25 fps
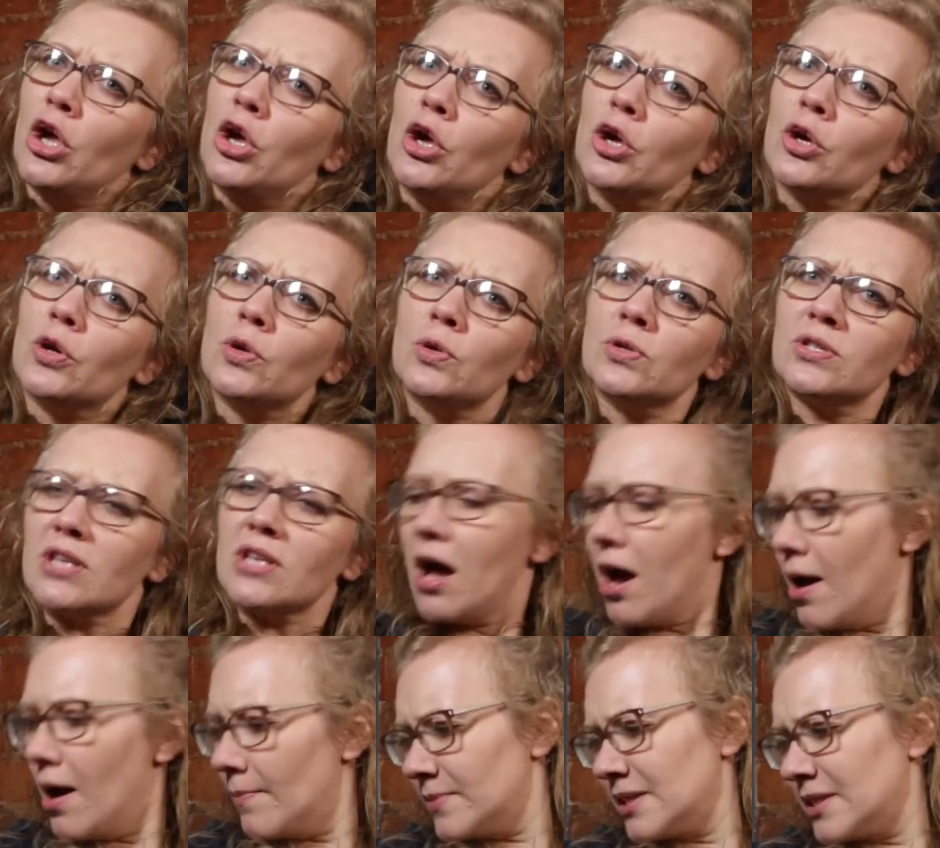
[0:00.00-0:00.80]
whose
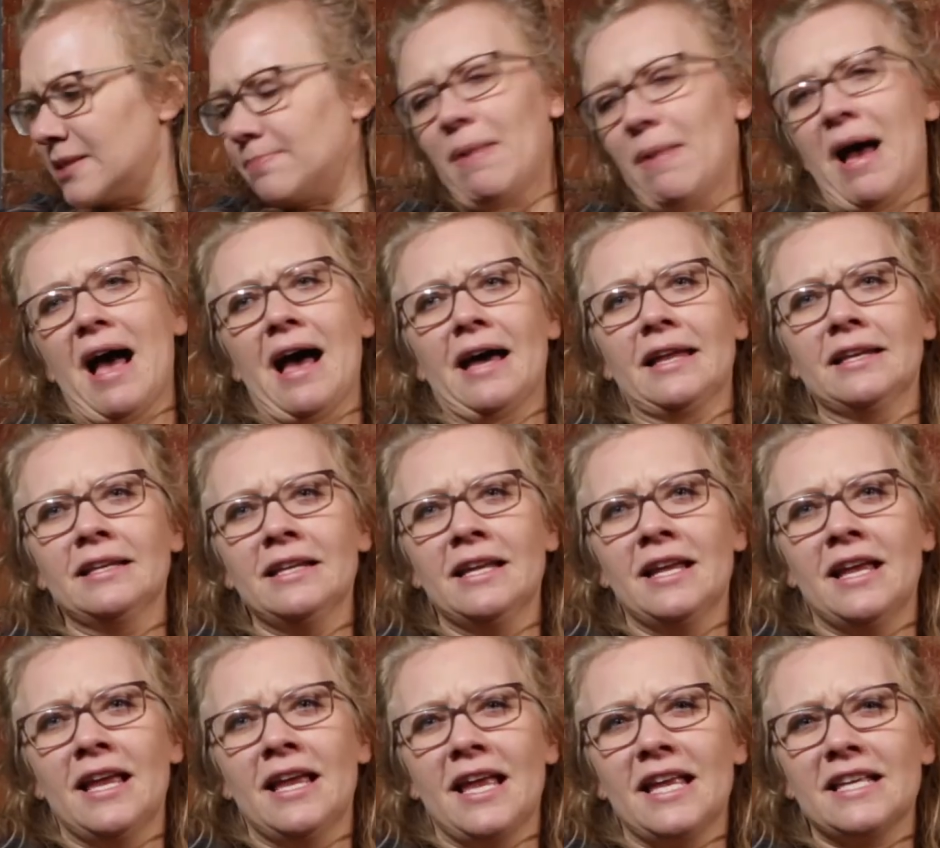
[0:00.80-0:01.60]
arm
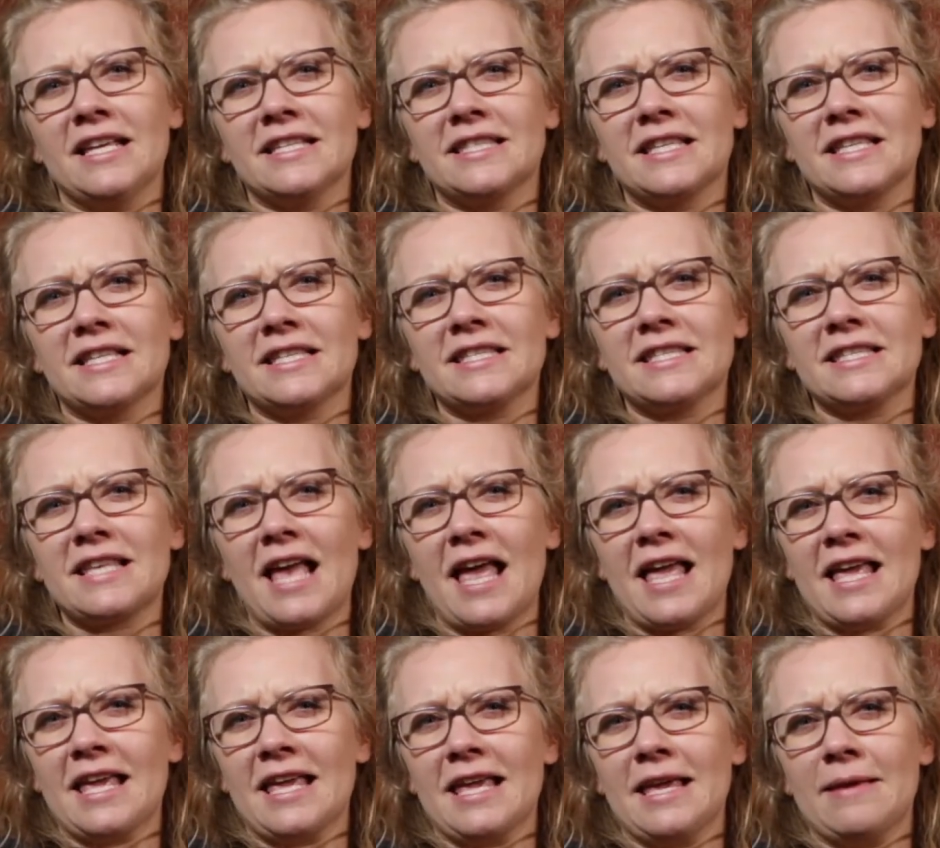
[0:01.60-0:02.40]
span is the
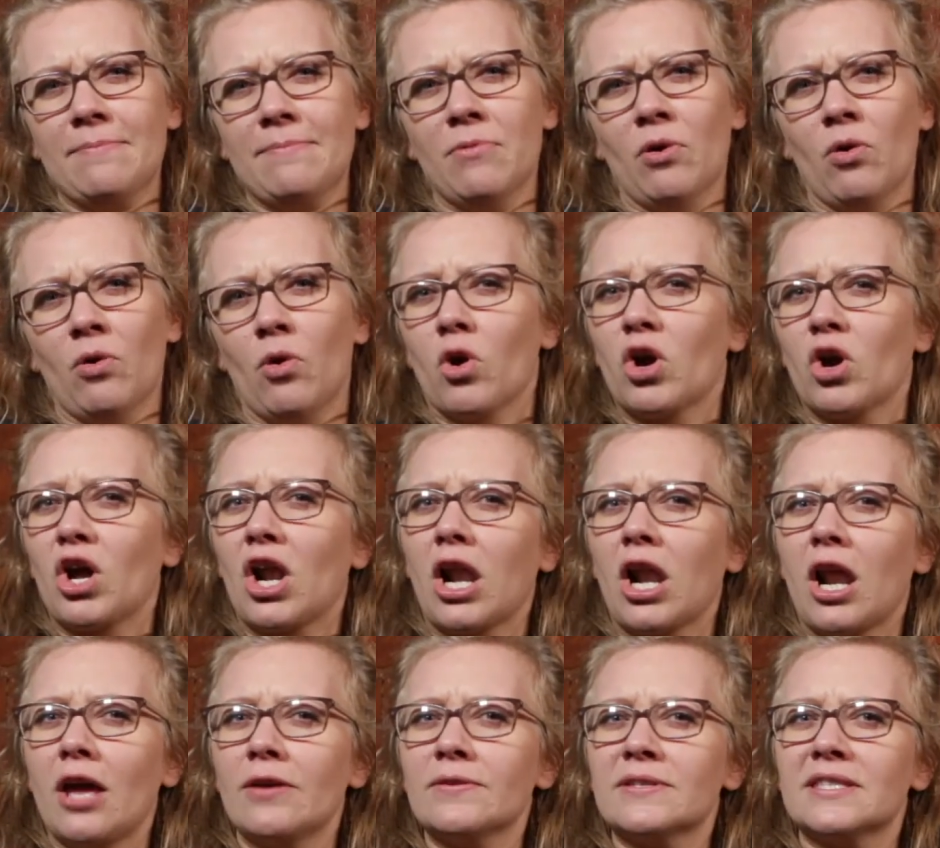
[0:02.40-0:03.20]
same or
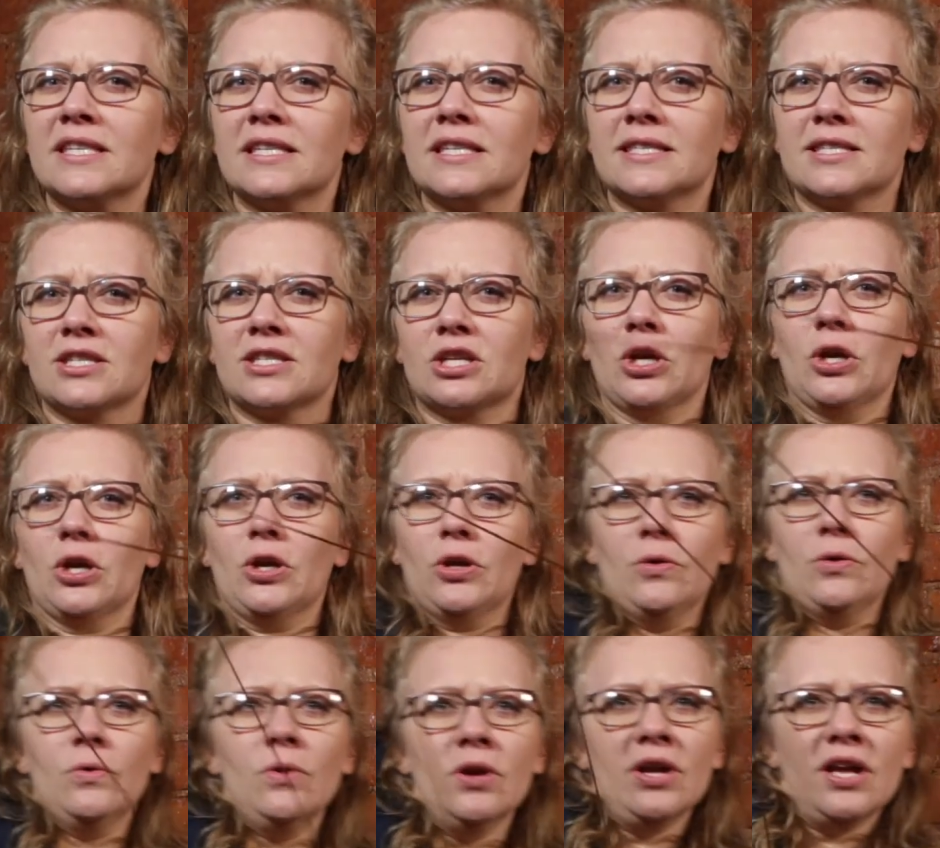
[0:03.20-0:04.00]
closest
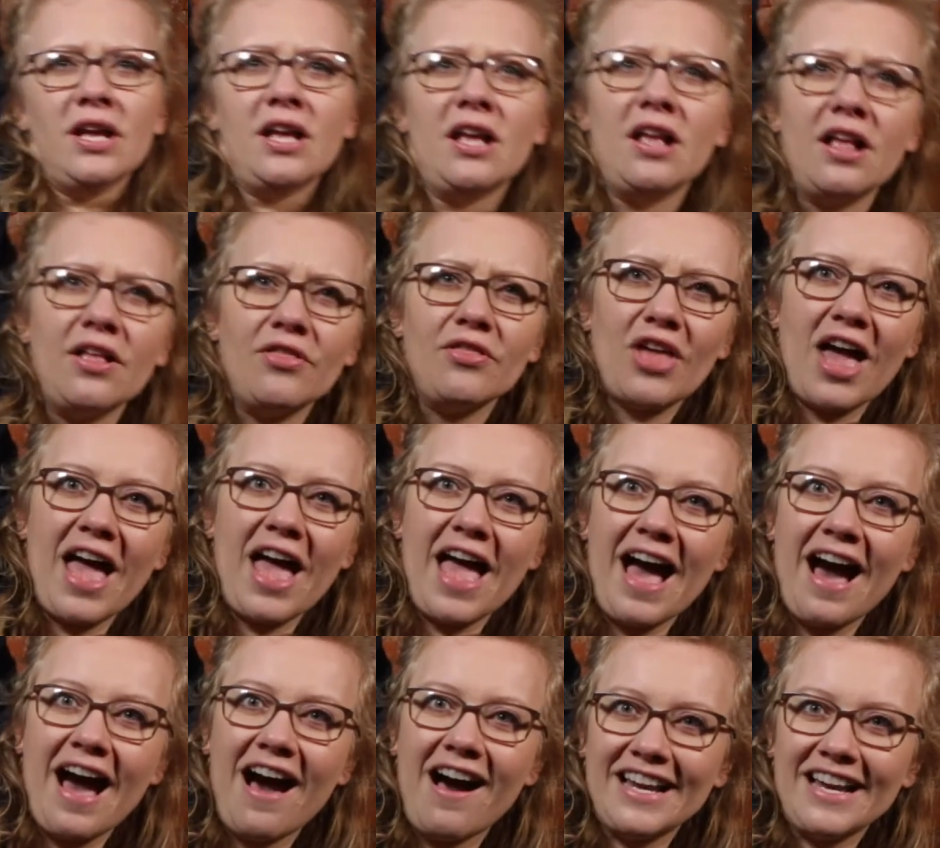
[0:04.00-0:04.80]
to their
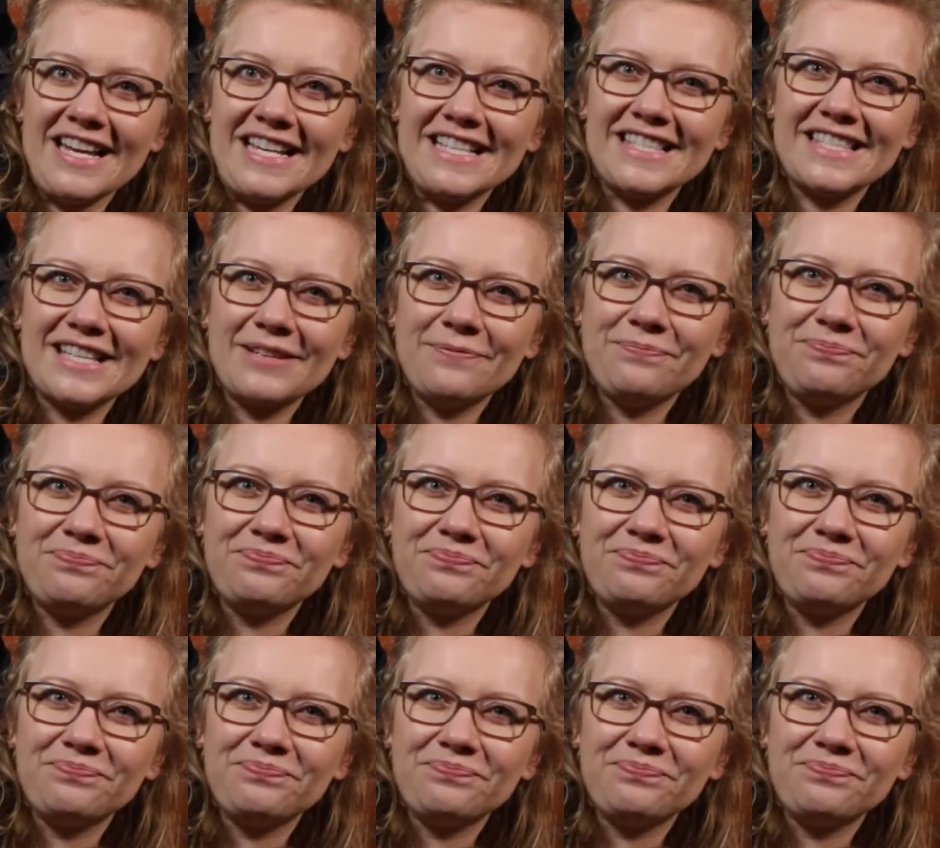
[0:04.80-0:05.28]
height.